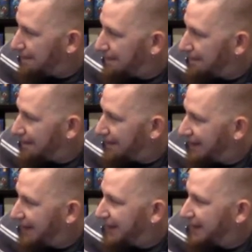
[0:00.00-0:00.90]

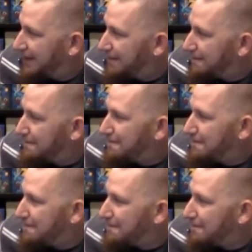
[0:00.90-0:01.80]

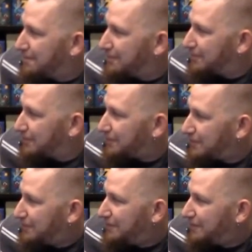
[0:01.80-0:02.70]

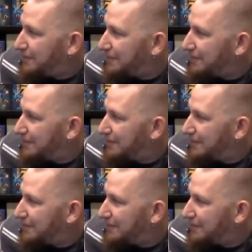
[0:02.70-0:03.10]
The person shown says nothing.